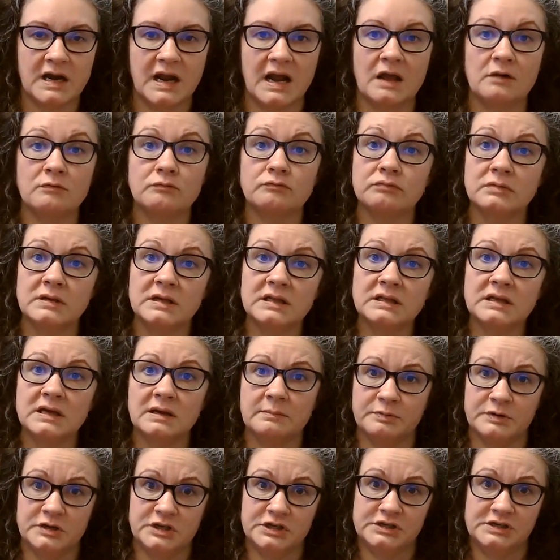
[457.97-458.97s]
And I really
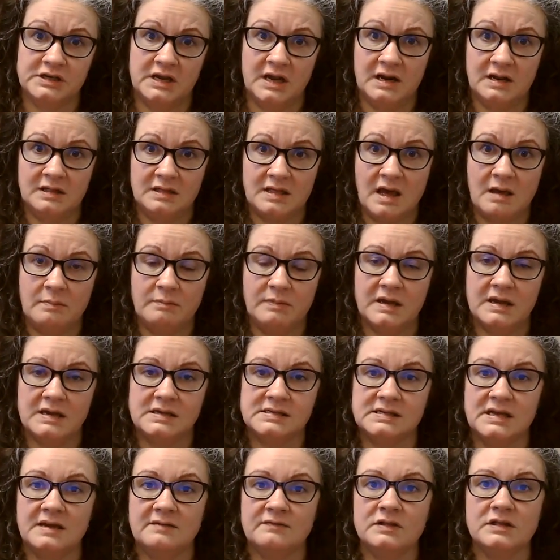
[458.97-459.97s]
appreciated that,
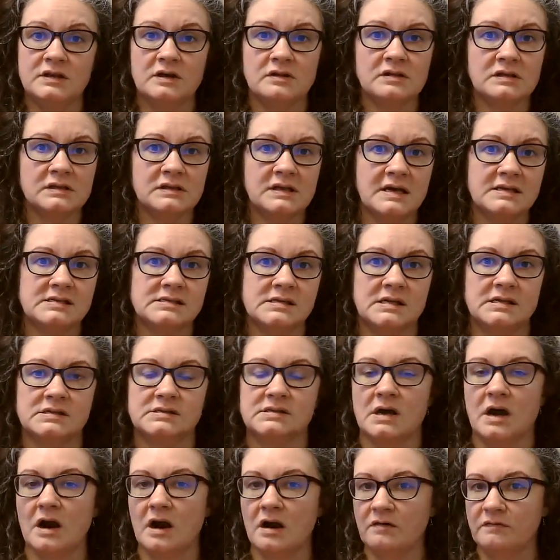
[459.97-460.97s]
because even though the
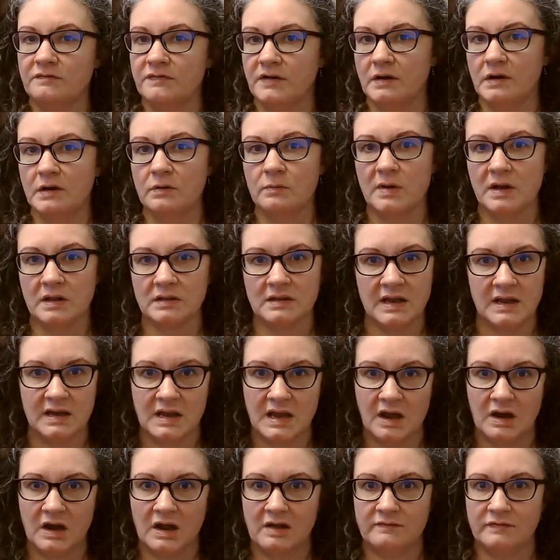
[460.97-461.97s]
lessons are very well laid
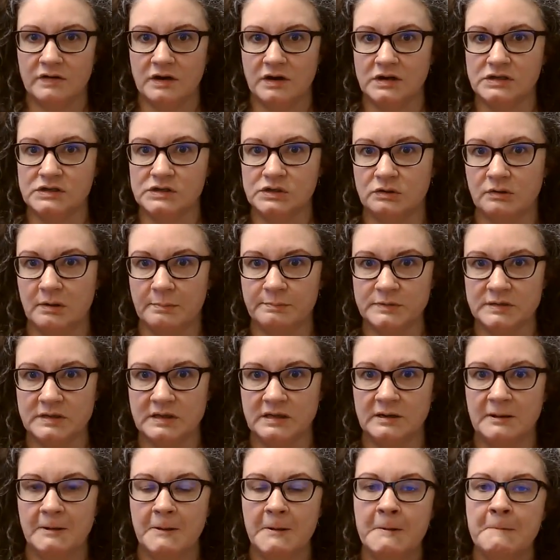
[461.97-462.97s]
out and very
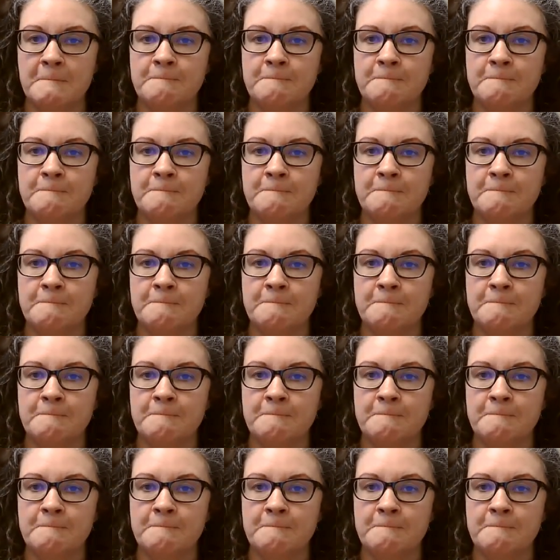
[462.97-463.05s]
scripted,